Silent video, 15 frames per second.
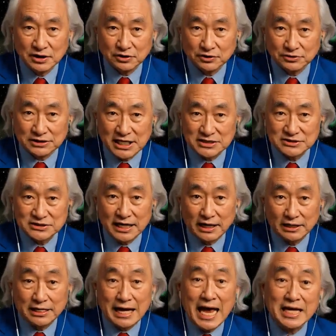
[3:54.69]
the faster
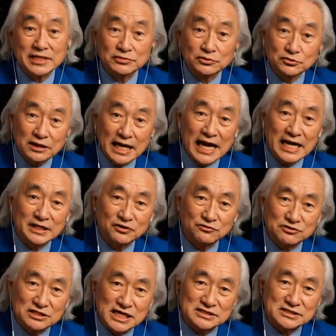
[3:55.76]
you have to move
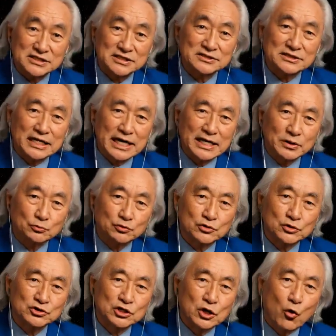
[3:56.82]
in order to stay
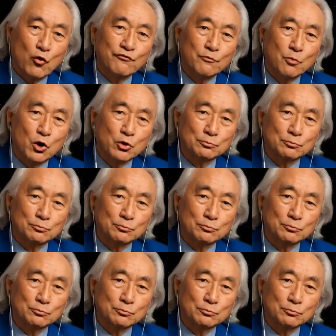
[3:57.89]
afloat.